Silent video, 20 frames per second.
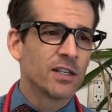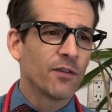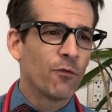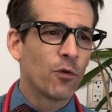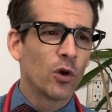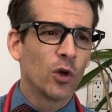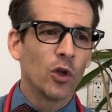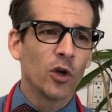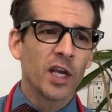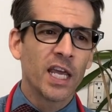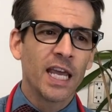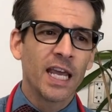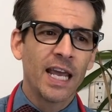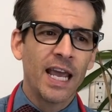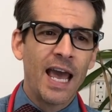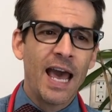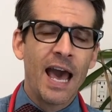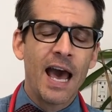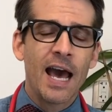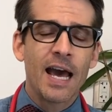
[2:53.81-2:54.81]
If we're
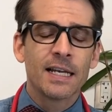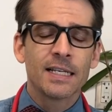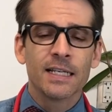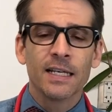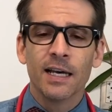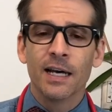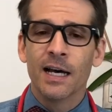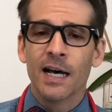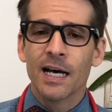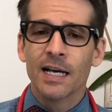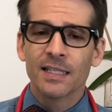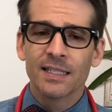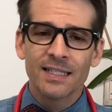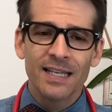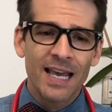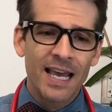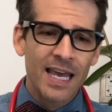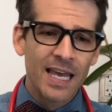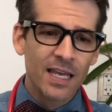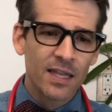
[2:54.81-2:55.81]
looking at,
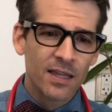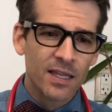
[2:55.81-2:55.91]
say,